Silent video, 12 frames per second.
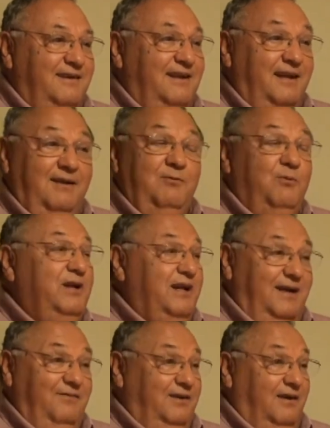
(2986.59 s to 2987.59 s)
and we
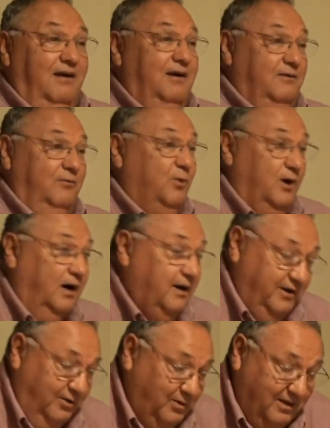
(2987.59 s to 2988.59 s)
didn't have to har-
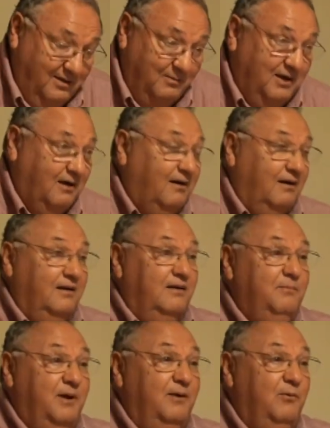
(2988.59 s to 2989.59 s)
argue with him at all,
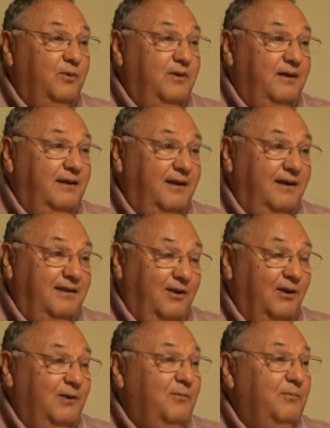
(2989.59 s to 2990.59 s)
but the
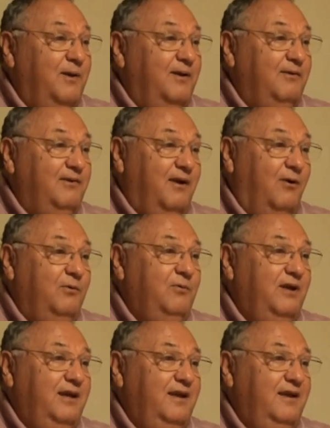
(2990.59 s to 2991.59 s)
only
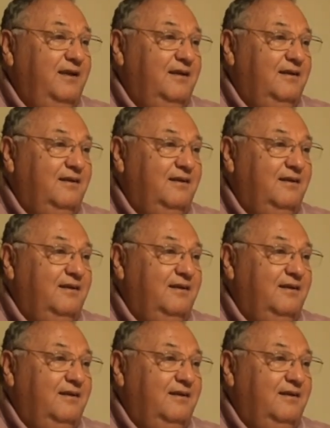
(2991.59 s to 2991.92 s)
only